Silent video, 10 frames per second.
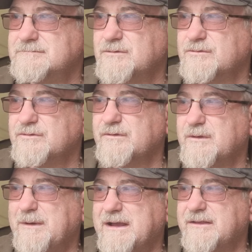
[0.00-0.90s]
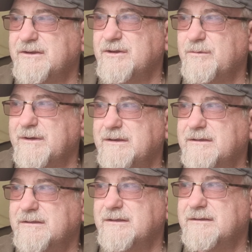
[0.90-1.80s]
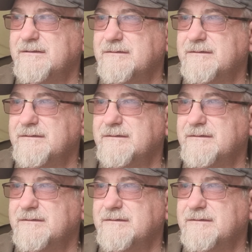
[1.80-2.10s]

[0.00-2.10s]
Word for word: or sort of the back of the new wind, and then